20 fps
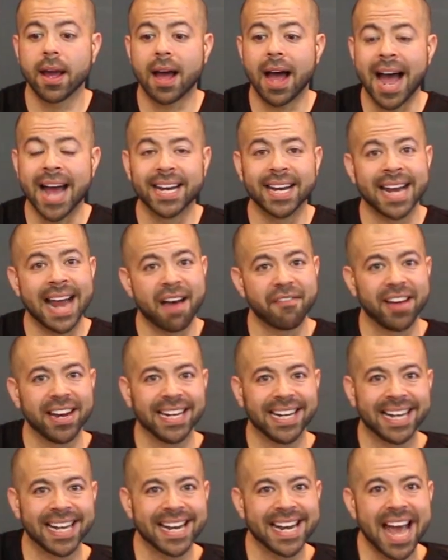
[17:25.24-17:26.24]
I didn't have any
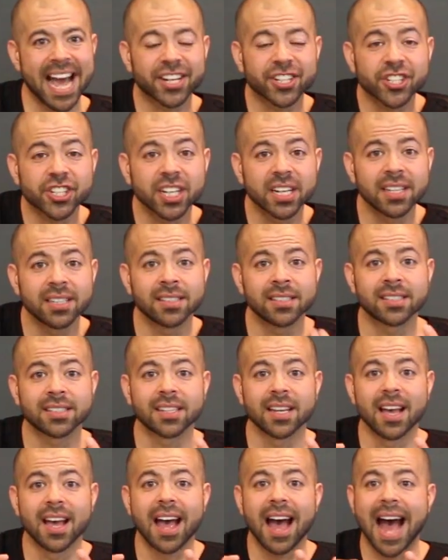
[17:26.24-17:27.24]

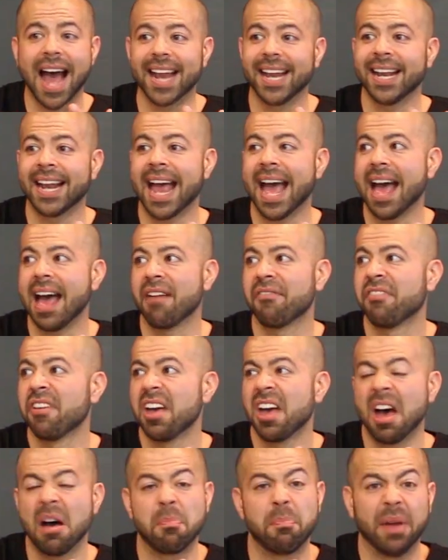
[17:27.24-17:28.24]
connections. I didn't have
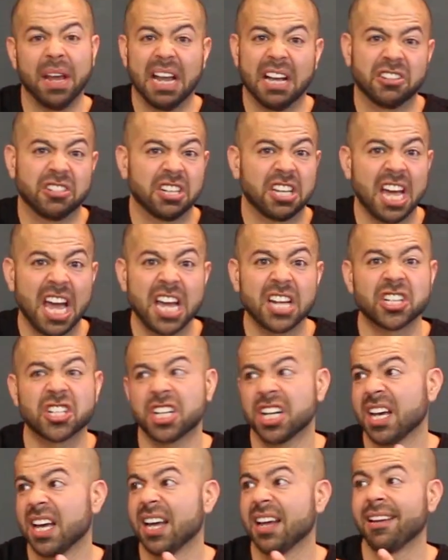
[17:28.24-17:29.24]
a big
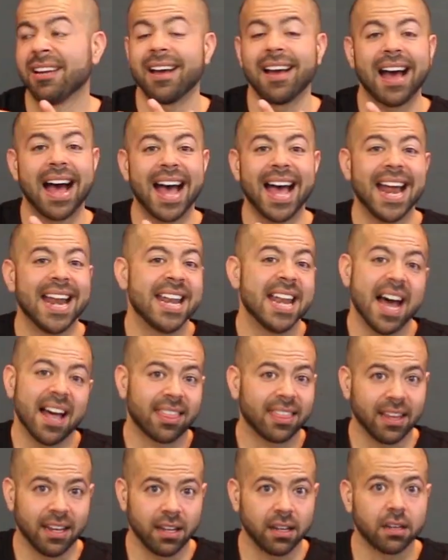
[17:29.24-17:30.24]
education. I had
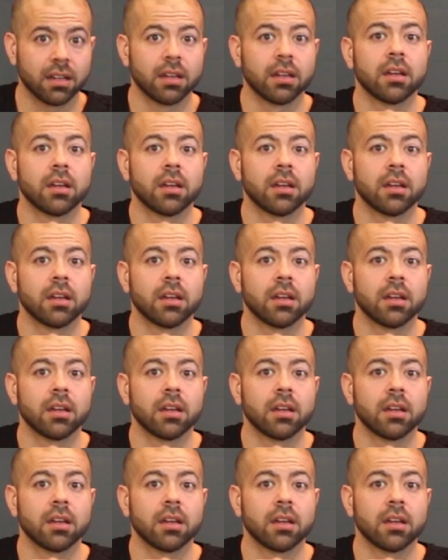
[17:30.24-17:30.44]
nothing.